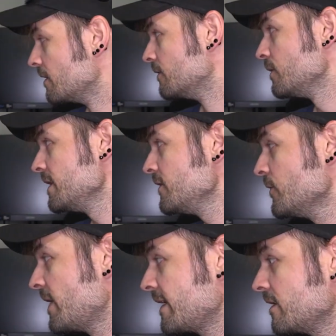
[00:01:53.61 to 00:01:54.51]
What are you
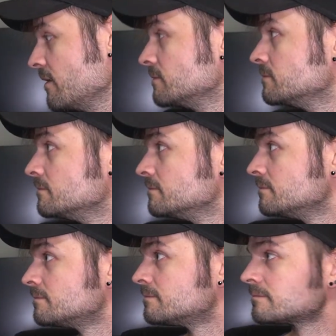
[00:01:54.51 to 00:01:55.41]
doing back here?
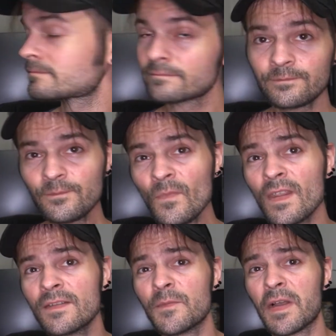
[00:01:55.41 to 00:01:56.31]

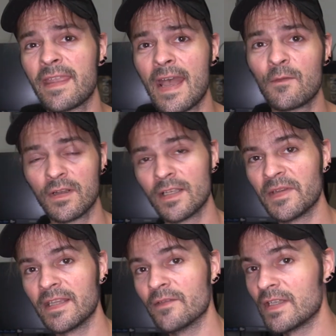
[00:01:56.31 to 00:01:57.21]
So my cat wanted to
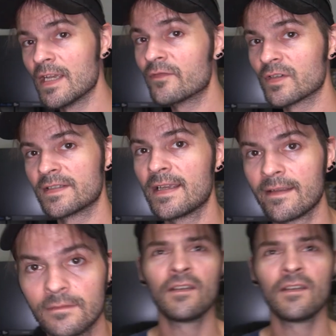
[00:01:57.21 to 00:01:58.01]
be in the video for a second.